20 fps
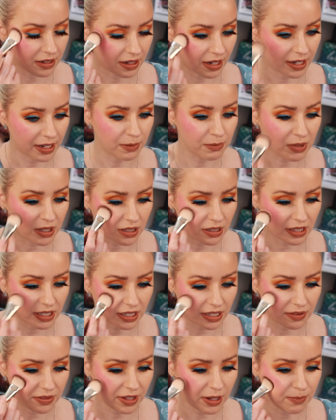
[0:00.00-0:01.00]
I am
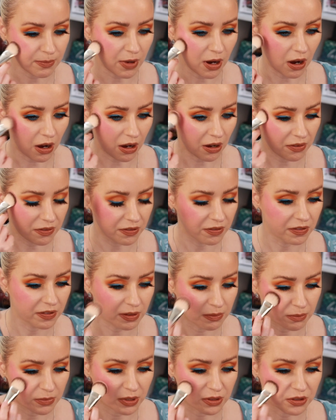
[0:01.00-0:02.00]
cleaning them off
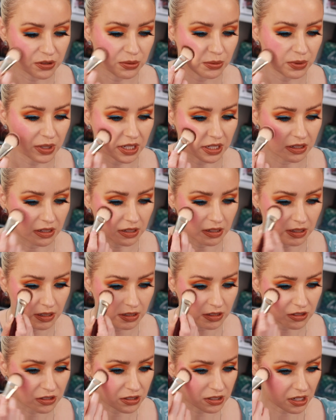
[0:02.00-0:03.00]
in between
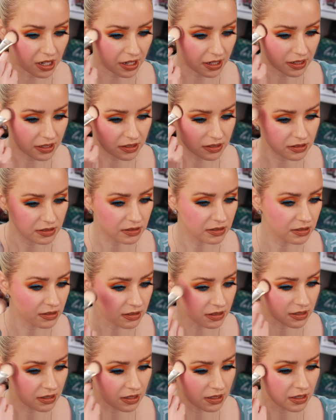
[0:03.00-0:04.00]
shades.
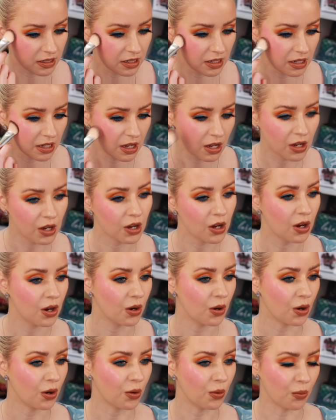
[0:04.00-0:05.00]

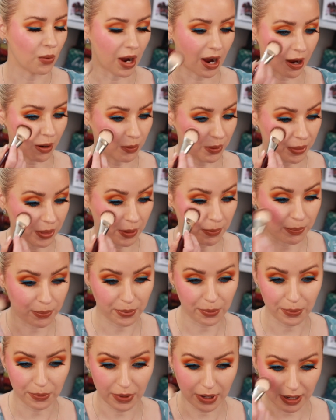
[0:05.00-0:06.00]
Oh wow, with the
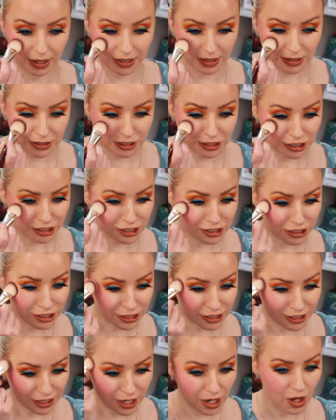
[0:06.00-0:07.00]
brush,
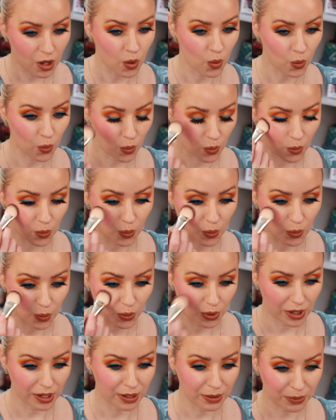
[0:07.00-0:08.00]

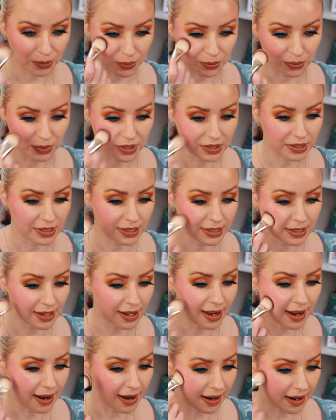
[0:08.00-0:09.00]
it really
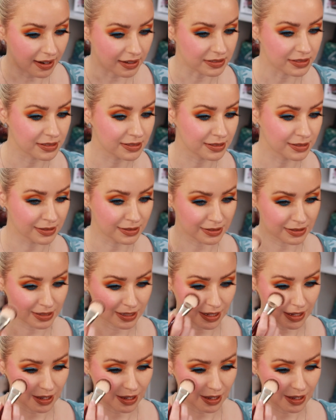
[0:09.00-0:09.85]
adds,